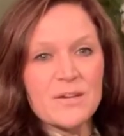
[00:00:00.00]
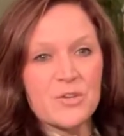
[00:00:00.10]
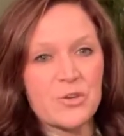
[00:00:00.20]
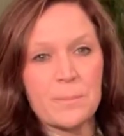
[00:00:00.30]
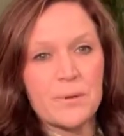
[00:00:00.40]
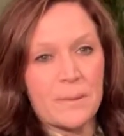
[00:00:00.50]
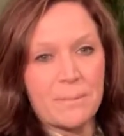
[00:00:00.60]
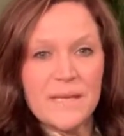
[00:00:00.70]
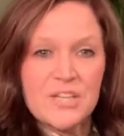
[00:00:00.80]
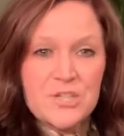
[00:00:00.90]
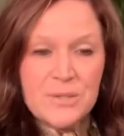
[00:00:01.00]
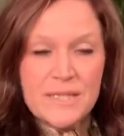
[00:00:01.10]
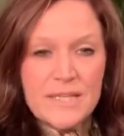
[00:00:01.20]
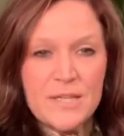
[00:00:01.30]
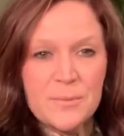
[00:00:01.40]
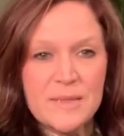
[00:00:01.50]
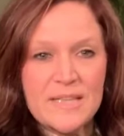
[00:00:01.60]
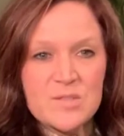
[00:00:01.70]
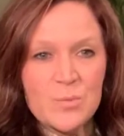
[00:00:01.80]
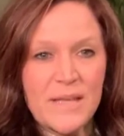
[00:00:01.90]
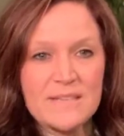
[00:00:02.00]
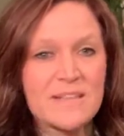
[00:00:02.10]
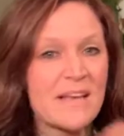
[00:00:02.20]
You could put a picture in here with these wings.